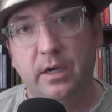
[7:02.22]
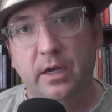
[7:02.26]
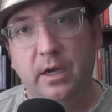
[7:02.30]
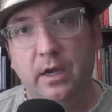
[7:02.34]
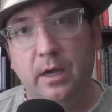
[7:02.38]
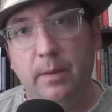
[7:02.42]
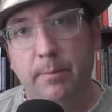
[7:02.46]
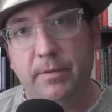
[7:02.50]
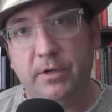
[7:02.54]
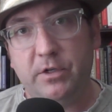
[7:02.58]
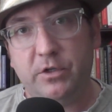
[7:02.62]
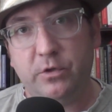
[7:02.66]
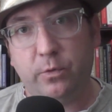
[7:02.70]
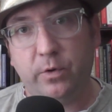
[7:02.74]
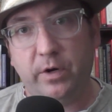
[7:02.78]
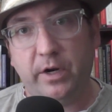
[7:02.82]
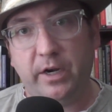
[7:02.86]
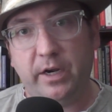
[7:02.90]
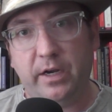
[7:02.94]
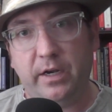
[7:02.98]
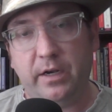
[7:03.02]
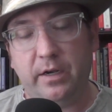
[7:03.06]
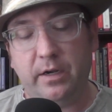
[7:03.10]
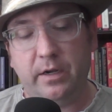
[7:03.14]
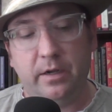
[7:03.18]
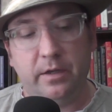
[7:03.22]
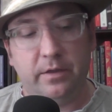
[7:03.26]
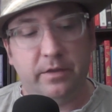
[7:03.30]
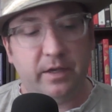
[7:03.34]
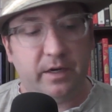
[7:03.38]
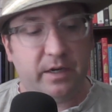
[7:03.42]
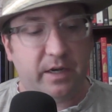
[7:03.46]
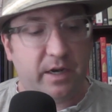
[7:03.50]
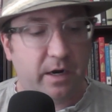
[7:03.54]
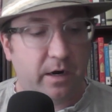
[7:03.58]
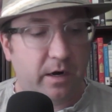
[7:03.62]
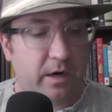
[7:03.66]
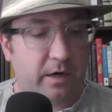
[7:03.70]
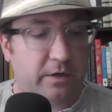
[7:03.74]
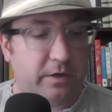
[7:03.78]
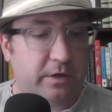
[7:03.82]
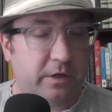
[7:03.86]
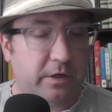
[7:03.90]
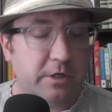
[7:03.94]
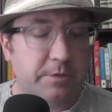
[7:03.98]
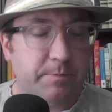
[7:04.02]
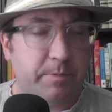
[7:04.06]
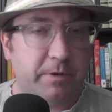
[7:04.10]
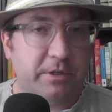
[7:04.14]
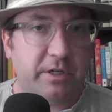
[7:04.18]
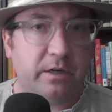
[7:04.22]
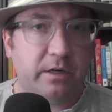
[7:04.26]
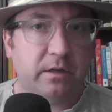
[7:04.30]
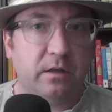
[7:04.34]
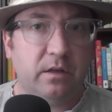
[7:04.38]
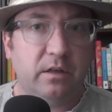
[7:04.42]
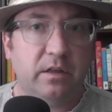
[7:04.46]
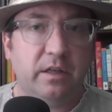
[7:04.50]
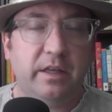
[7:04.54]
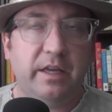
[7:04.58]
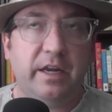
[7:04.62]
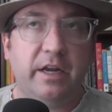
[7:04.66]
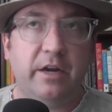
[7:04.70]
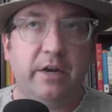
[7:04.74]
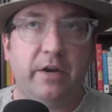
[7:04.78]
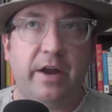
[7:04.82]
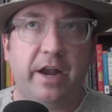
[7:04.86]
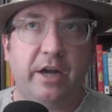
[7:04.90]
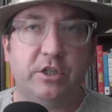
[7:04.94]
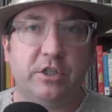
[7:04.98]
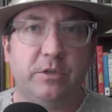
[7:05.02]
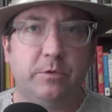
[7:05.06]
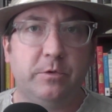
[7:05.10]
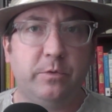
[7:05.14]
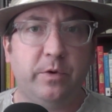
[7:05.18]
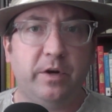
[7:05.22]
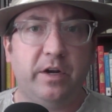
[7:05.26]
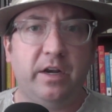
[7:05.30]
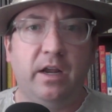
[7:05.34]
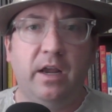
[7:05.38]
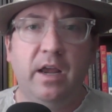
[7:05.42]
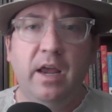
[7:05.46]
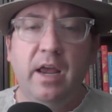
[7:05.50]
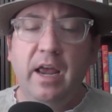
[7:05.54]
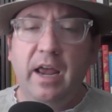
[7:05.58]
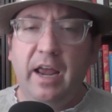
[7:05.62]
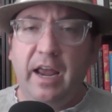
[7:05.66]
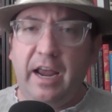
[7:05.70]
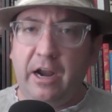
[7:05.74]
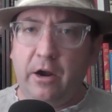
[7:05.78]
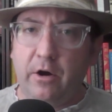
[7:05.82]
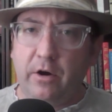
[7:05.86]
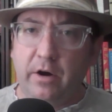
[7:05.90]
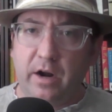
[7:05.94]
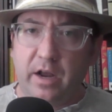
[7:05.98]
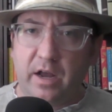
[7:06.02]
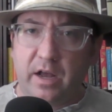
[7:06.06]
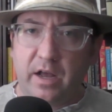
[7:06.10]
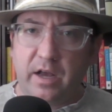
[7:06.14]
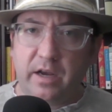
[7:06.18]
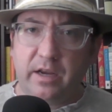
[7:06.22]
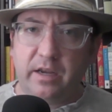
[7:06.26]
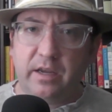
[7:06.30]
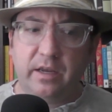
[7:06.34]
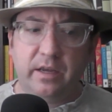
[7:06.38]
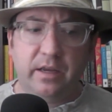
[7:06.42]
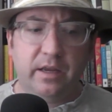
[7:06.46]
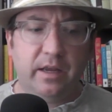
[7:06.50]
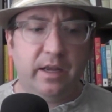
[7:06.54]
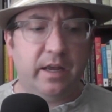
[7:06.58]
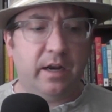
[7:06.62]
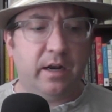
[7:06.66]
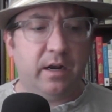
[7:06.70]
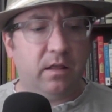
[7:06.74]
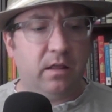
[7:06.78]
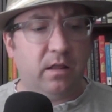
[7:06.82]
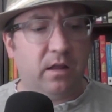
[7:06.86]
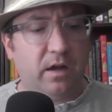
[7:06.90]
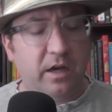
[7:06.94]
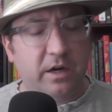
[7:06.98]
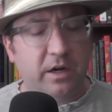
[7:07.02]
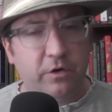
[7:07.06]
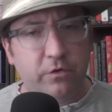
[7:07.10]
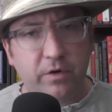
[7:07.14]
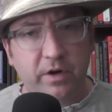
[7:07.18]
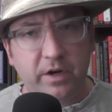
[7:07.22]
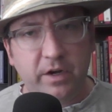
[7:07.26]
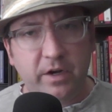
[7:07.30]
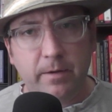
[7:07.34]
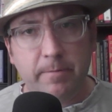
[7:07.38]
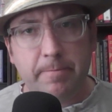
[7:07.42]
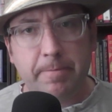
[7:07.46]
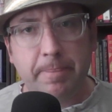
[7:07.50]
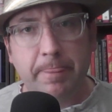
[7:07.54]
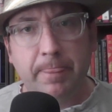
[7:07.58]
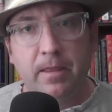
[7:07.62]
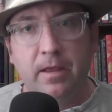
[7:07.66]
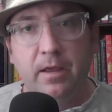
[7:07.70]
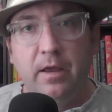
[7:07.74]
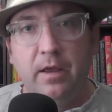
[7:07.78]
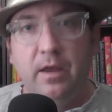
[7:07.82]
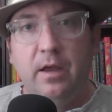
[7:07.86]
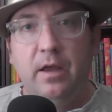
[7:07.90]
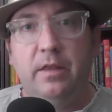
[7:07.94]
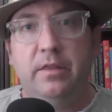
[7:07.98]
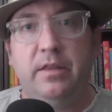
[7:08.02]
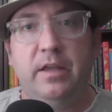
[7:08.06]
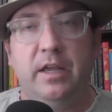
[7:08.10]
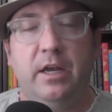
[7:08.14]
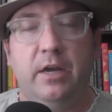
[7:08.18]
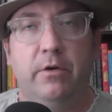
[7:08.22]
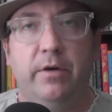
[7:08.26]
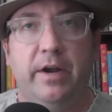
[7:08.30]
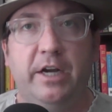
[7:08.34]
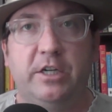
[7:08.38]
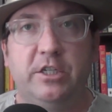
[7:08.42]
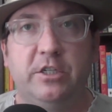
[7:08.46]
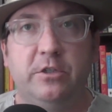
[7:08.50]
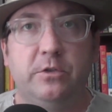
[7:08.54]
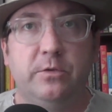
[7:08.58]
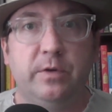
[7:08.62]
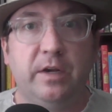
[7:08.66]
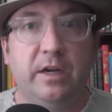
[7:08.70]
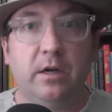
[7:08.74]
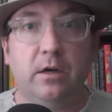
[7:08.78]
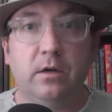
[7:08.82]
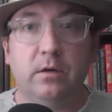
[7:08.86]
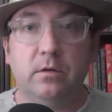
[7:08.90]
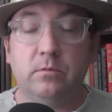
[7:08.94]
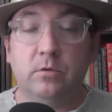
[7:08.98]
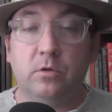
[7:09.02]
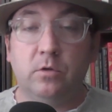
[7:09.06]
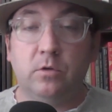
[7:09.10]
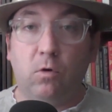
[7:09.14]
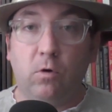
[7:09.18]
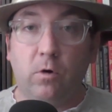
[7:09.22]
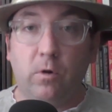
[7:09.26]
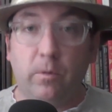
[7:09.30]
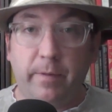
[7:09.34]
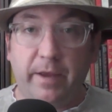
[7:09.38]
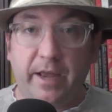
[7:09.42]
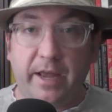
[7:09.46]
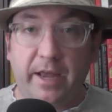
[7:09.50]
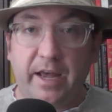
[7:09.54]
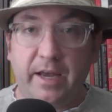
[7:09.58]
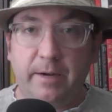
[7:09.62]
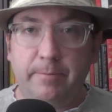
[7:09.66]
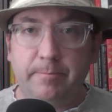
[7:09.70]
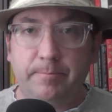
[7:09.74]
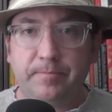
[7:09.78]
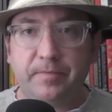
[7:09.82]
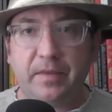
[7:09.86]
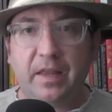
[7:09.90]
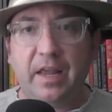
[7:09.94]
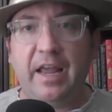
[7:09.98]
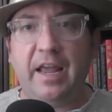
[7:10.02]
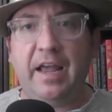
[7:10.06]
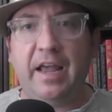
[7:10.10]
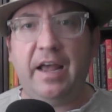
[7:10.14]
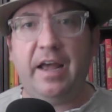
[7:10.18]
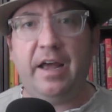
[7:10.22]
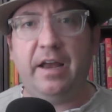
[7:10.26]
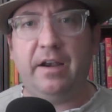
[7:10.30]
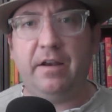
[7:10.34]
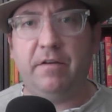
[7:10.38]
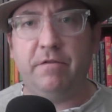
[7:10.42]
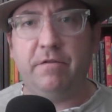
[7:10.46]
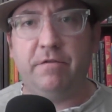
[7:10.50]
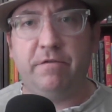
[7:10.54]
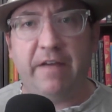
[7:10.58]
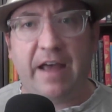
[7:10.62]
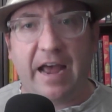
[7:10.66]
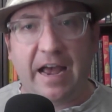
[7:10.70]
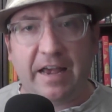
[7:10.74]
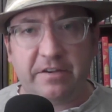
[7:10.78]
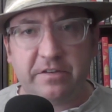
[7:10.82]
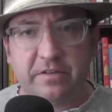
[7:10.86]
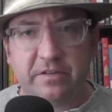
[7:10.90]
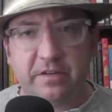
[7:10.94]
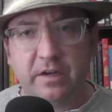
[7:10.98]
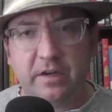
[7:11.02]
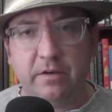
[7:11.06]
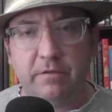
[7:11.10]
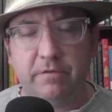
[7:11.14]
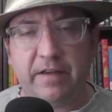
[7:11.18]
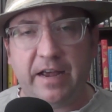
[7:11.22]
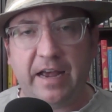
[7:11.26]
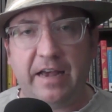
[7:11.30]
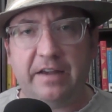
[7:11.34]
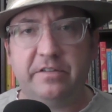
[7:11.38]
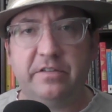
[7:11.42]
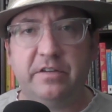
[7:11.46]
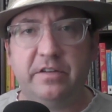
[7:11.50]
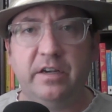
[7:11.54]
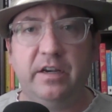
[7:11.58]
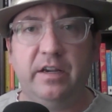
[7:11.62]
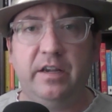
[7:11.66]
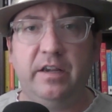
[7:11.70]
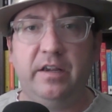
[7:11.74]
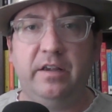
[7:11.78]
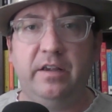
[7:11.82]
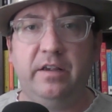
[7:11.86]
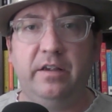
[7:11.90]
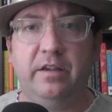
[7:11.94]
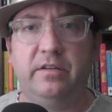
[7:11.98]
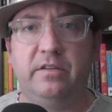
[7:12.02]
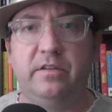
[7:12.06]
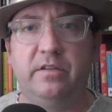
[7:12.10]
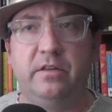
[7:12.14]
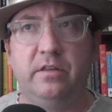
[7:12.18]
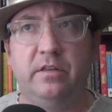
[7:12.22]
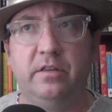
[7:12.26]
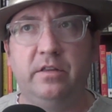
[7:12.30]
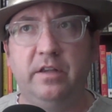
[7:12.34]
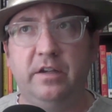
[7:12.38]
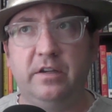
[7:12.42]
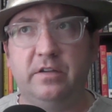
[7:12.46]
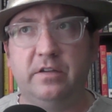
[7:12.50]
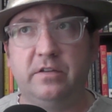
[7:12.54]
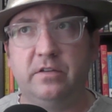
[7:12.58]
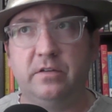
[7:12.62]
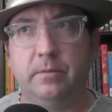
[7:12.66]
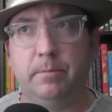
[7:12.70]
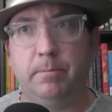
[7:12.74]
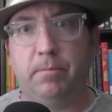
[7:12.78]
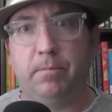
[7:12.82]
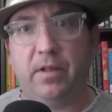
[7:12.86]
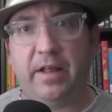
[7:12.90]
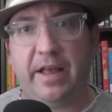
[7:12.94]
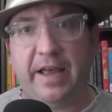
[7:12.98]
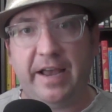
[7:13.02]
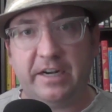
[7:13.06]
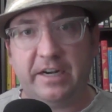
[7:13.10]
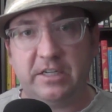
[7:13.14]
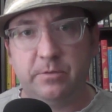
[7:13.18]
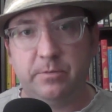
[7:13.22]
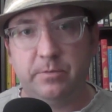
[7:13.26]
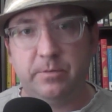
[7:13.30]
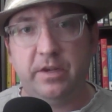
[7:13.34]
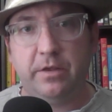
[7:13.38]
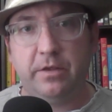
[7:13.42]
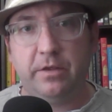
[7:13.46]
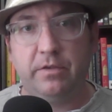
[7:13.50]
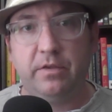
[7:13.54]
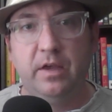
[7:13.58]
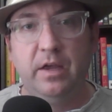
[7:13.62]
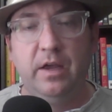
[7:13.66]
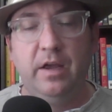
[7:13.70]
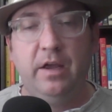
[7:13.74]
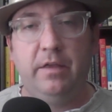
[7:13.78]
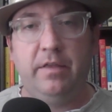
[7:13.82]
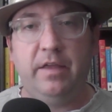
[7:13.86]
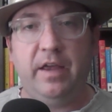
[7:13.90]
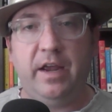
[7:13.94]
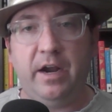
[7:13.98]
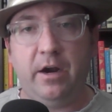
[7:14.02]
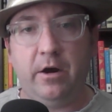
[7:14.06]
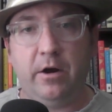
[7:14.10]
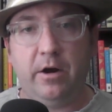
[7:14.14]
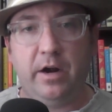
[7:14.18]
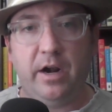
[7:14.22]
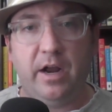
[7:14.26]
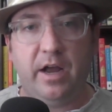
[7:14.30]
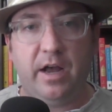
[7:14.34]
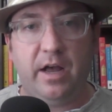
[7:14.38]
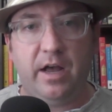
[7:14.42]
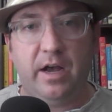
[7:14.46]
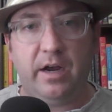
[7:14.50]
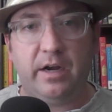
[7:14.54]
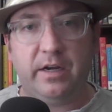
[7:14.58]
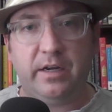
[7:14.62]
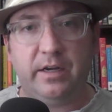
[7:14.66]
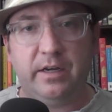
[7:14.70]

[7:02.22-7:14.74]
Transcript: between the characters, particularly the interactions between Aronach and Alandria, the interactions between Glorbad and Vastin. Vastin is this blacksmith that Aronach